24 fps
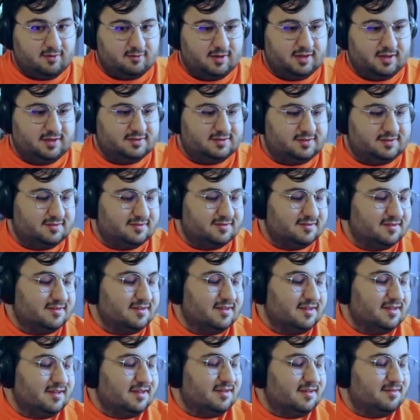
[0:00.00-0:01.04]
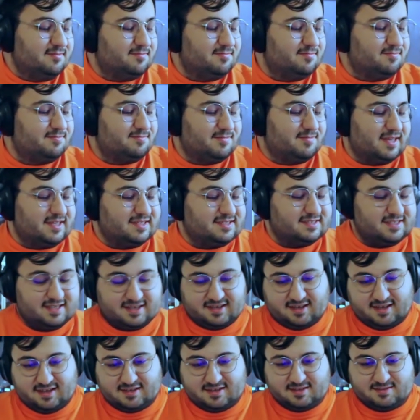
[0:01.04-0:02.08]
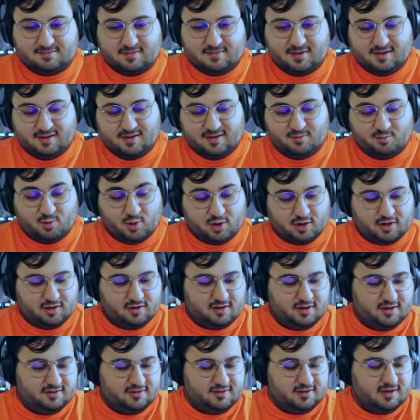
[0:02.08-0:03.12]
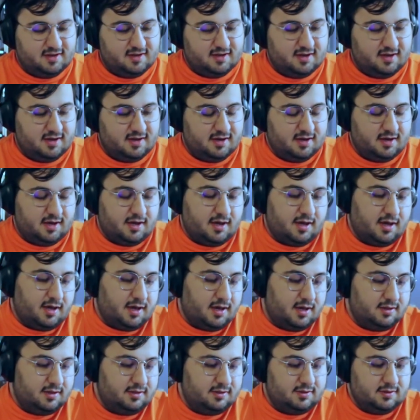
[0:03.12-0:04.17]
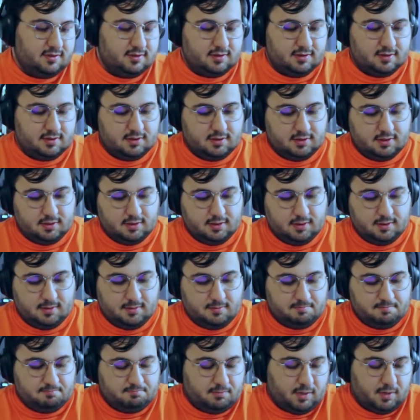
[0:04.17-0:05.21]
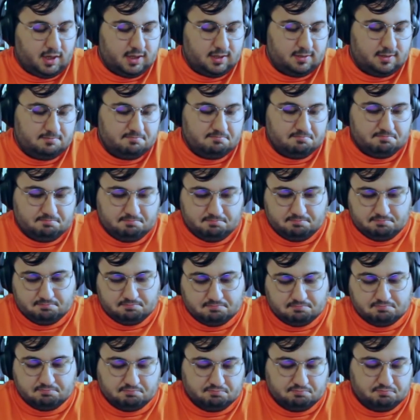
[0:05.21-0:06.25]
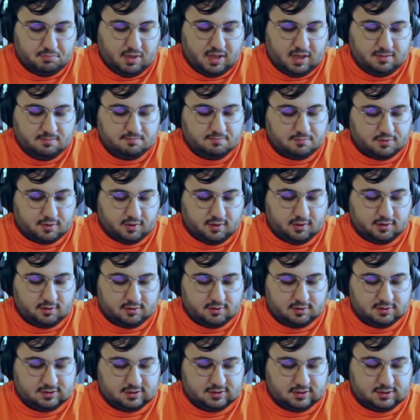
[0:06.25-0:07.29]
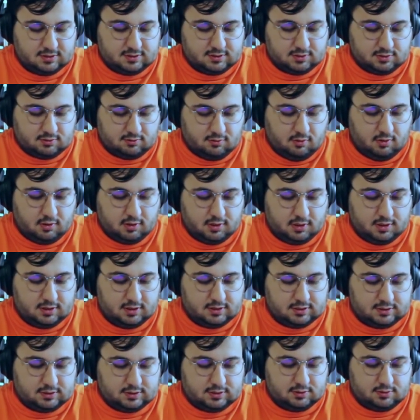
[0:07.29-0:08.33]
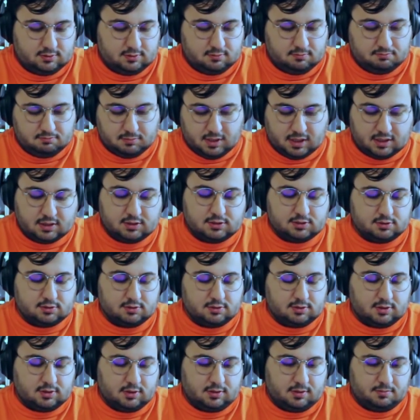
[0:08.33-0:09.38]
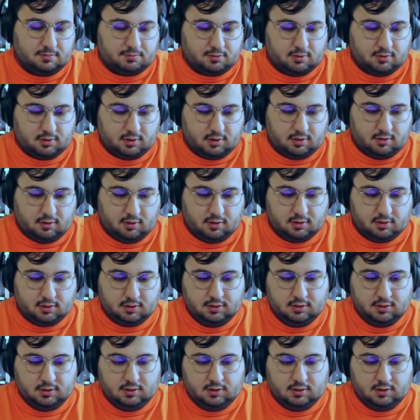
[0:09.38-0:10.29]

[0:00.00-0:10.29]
well to basically work on it. And my main priority at Scroll is to make sure that the protocol